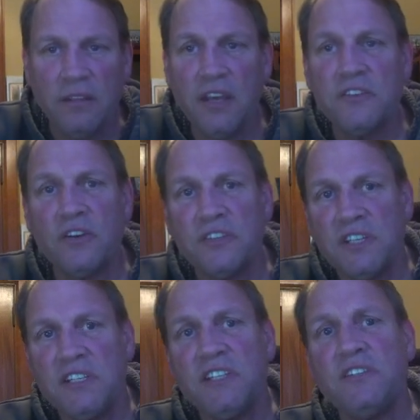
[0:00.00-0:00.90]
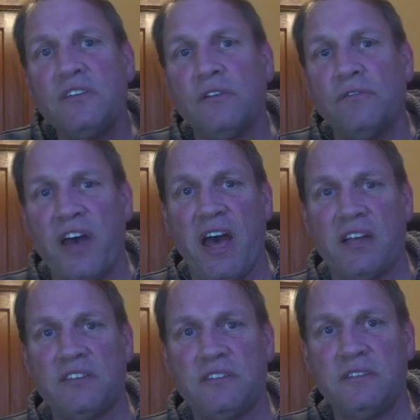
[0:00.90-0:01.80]
These are statistical
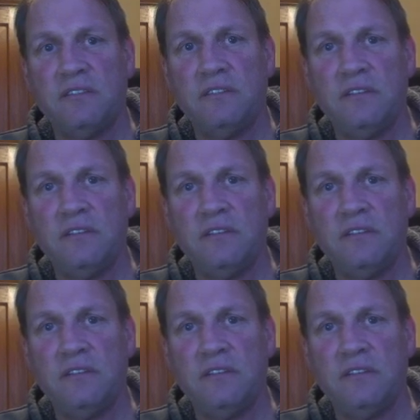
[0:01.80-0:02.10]
facts,